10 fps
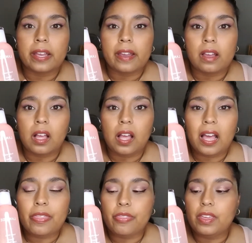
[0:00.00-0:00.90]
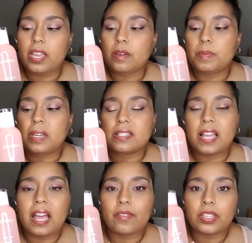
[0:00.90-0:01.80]
I think because I haven't
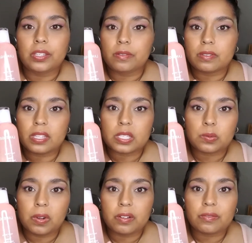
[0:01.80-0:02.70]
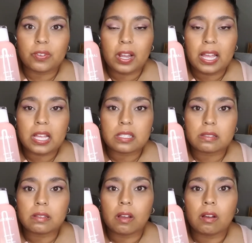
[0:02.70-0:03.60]
used this one for as
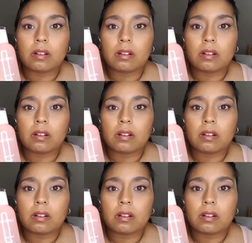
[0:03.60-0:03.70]
long,